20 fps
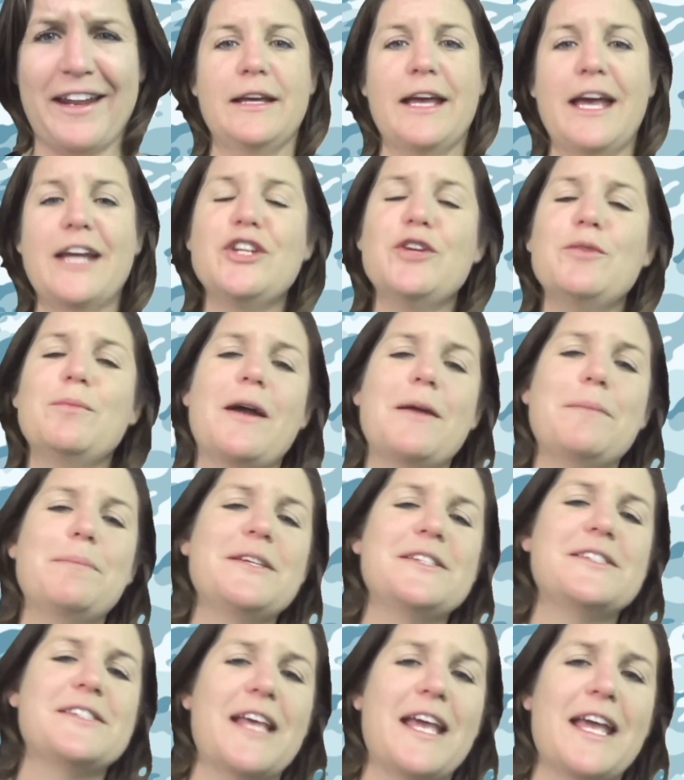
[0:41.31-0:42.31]
And you might be
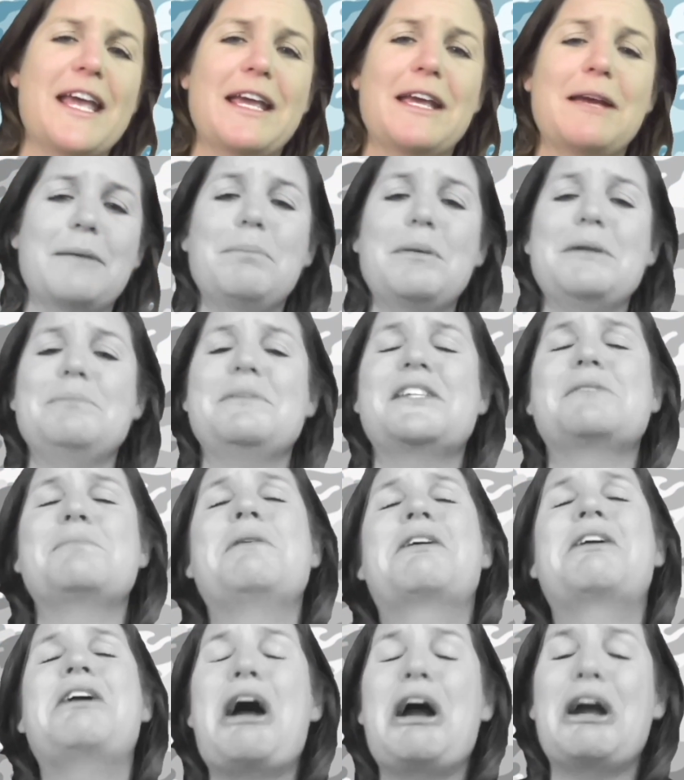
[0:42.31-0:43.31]
saying, But Miss
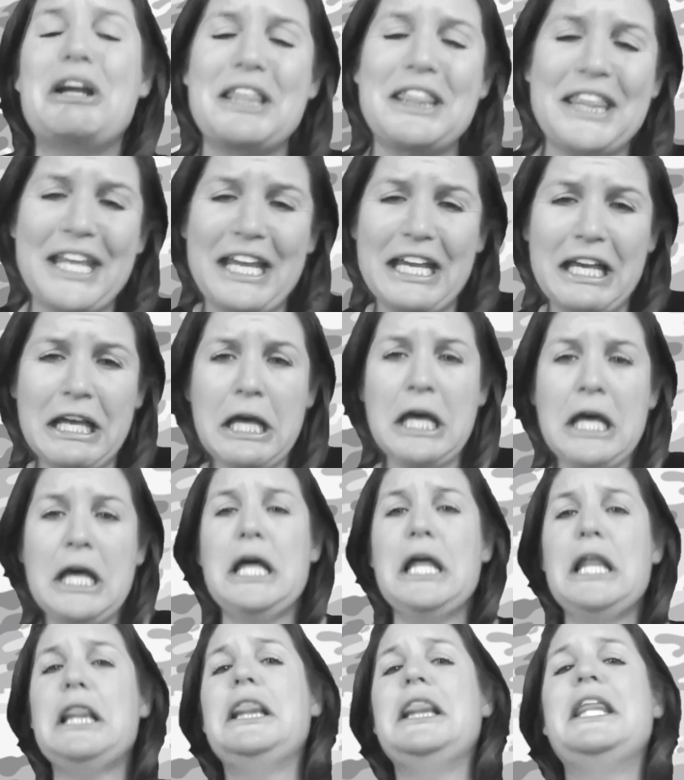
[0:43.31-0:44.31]
McCarthy,
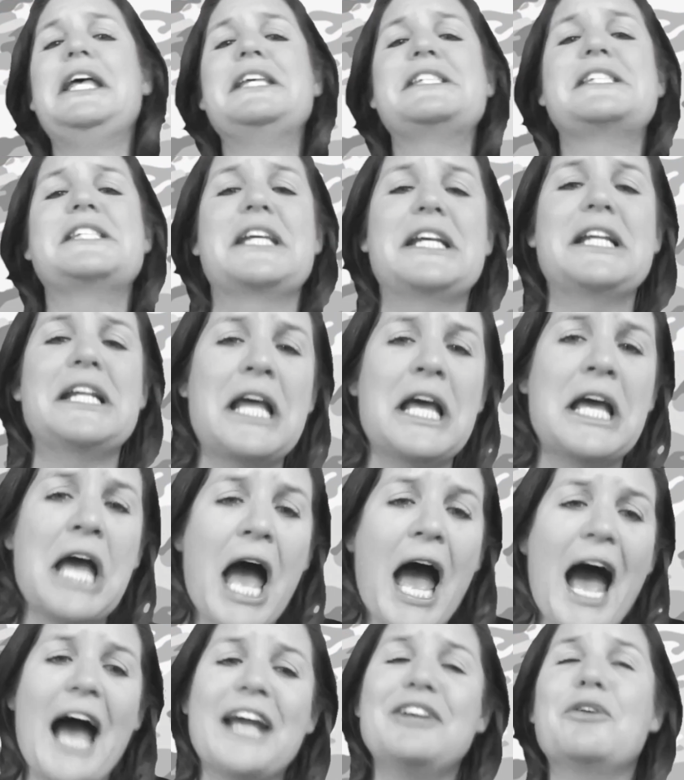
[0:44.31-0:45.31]
listen,
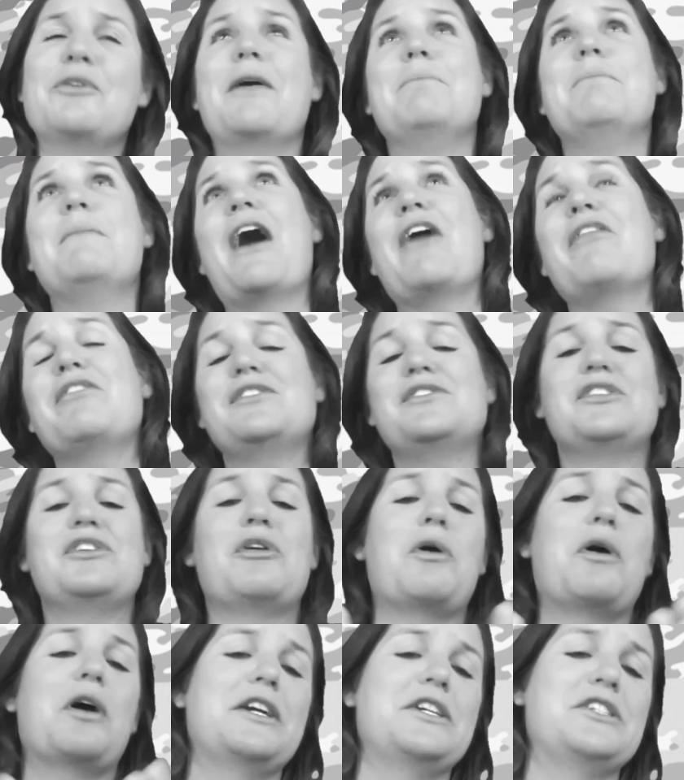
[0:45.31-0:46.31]
I know that math is
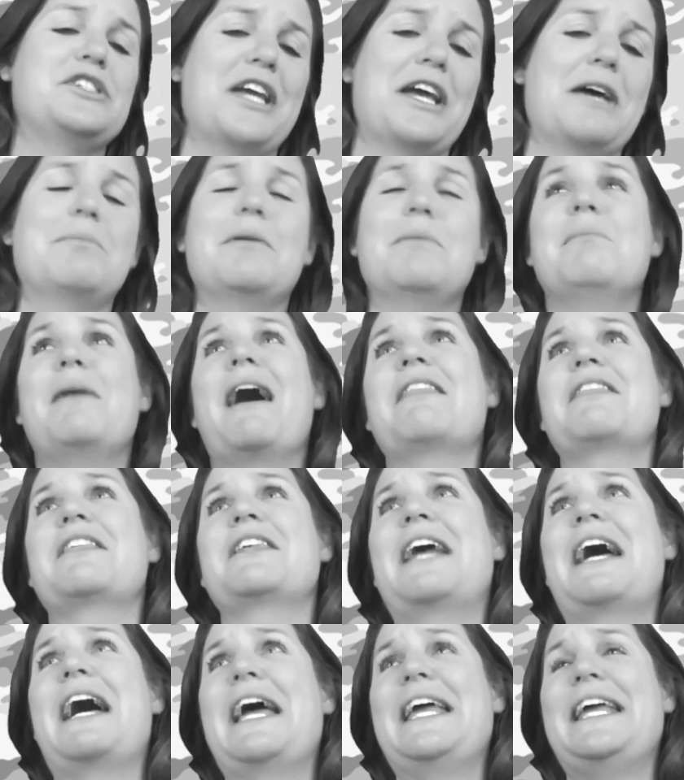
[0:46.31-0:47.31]
your jam, but math and
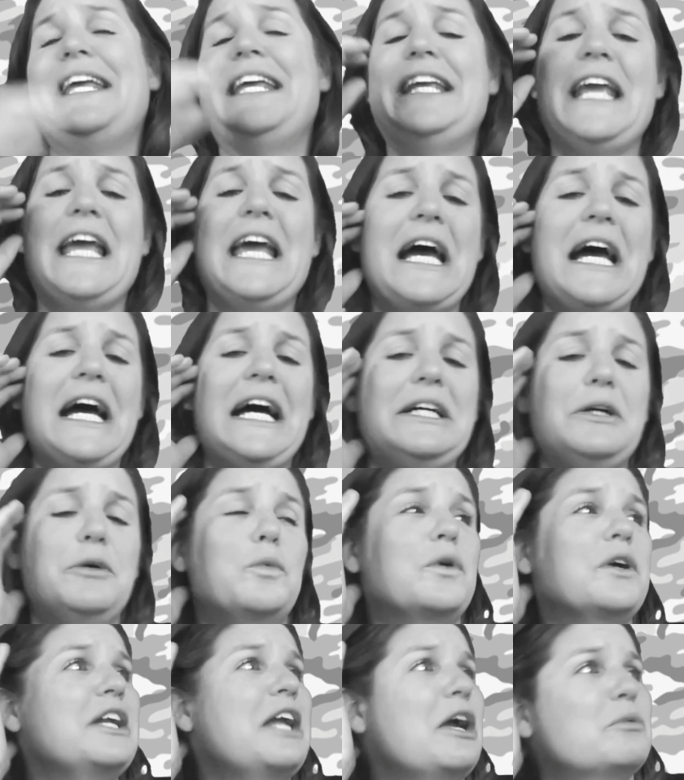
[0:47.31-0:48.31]
I, yeah,
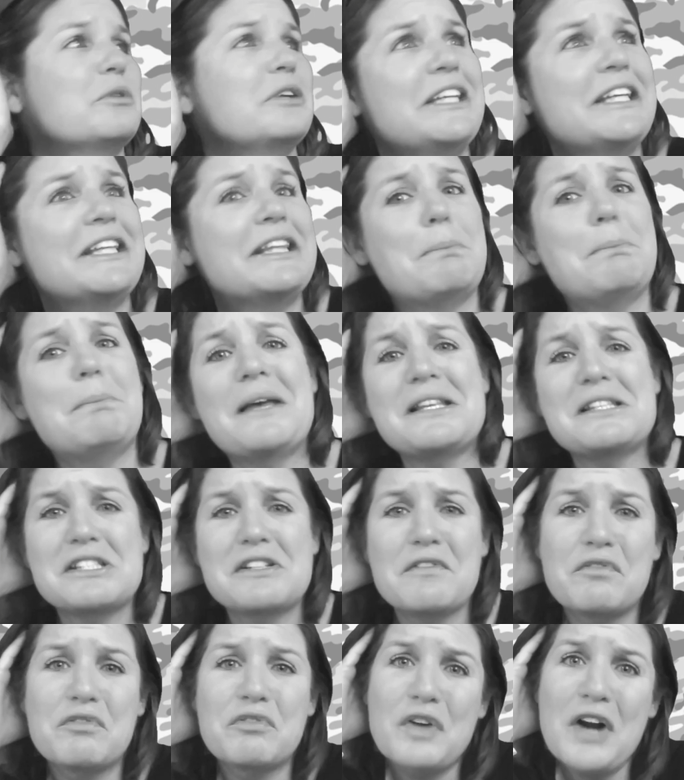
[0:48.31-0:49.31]
we're not really the best of
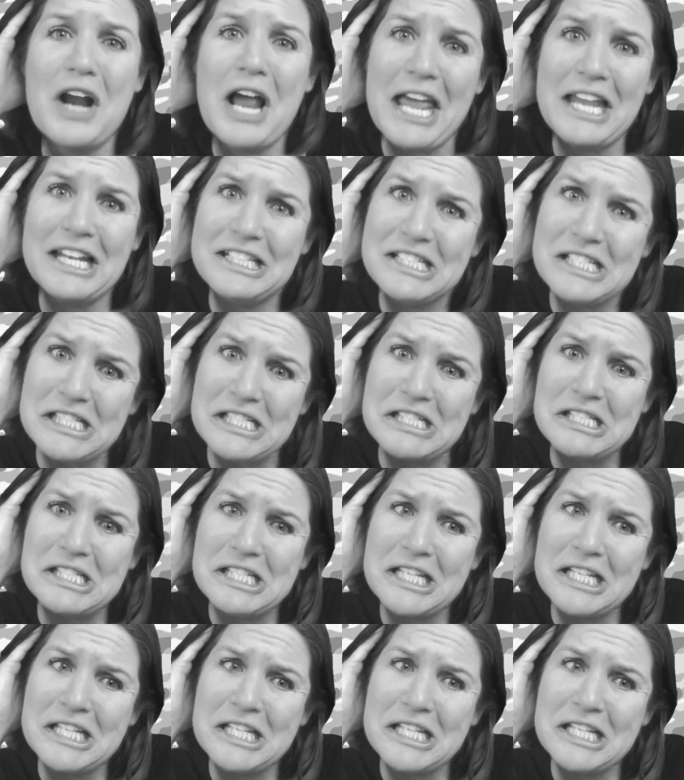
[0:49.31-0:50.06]
friends.